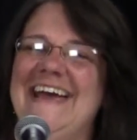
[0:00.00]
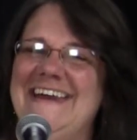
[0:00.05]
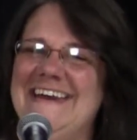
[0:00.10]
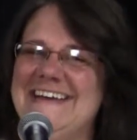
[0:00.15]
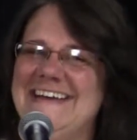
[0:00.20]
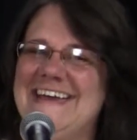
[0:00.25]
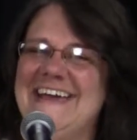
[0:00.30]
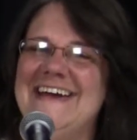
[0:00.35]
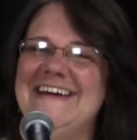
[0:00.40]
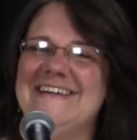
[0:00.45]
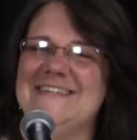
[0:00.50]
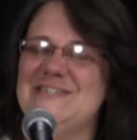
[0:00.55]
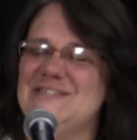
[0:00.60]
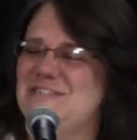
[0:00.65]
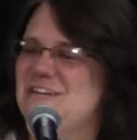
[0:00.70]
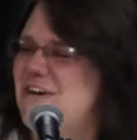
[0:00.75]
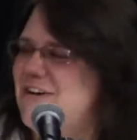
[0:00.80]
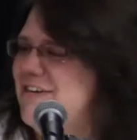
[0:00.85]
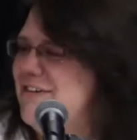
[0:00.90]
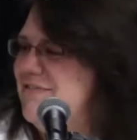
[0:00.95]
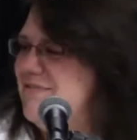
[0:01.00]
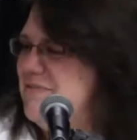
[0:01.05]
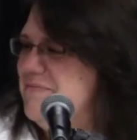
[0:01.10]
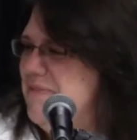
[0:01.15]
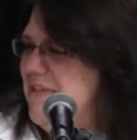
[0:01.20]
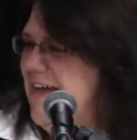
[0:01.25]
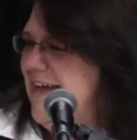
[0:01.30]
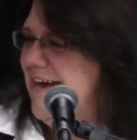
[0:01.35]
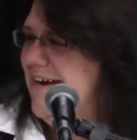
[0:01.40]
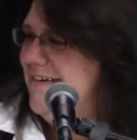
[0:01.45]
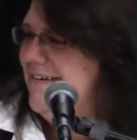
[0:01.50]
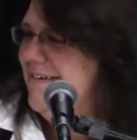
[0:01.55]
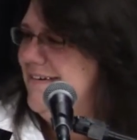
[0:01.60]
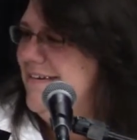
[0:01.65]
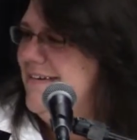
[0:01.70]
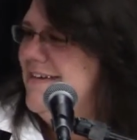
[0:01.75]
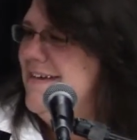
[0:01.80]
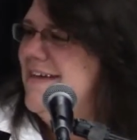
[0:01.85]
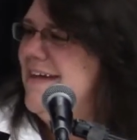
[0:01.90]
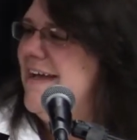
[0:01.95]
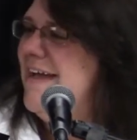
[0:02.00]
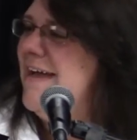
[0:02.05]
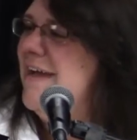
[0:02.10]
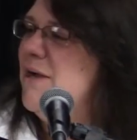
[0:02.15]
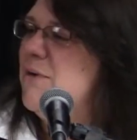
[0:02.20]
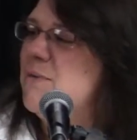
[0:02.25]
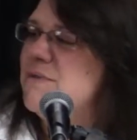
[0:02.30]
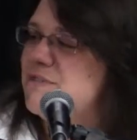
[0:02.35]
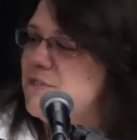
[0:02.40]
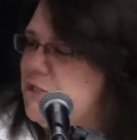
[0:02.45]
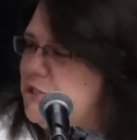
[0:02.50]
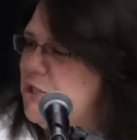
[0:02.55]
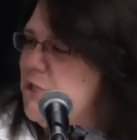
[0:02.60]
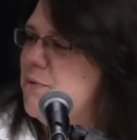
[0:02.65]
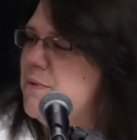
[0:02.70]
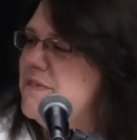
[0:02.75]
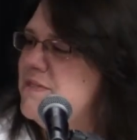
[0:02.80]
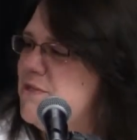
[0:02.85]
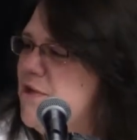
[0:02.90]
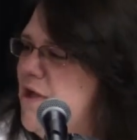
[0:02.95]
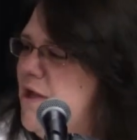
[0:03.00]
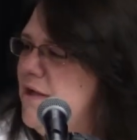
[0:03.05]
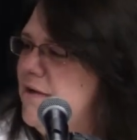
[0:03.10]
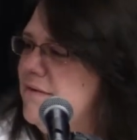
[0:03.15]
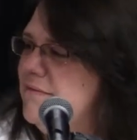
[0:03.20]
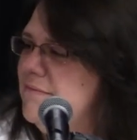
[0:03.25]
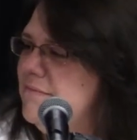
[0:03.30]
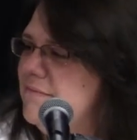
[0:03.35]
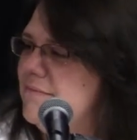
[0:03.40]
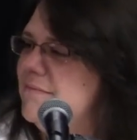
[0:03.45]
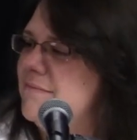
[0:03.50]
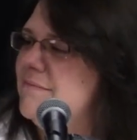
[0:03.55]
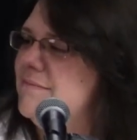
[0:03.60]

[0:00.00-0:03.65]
and it kind of started from there. And it was a joke song